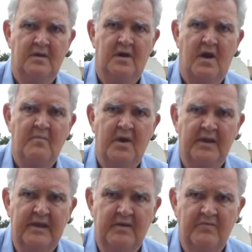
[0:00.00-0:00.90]
I'm
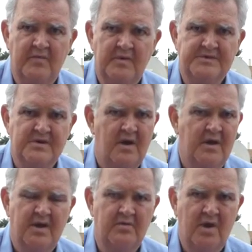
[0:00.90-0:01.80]
only in from Australia. I
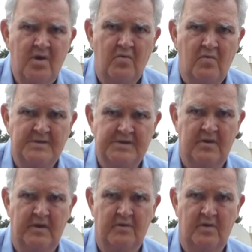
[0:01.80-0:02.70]
don't know what's
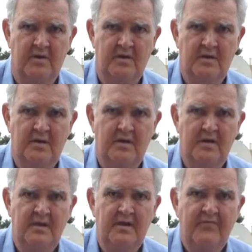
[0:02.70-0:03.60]
going on.
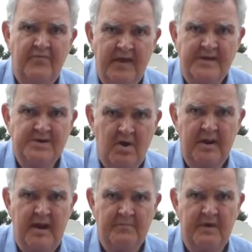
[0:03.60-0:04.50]
If things don't
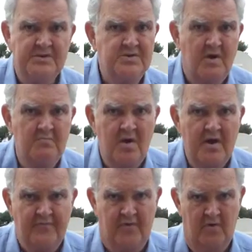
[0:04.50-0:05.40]
happen, it's not my
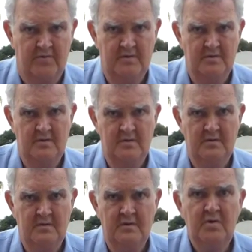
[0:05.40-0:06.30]
fault.
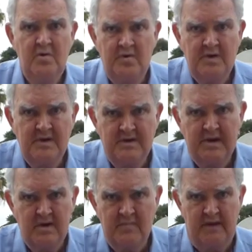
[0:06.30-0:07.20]
You didn't
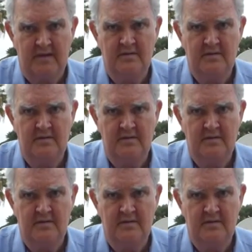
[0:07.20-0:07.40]
tell me.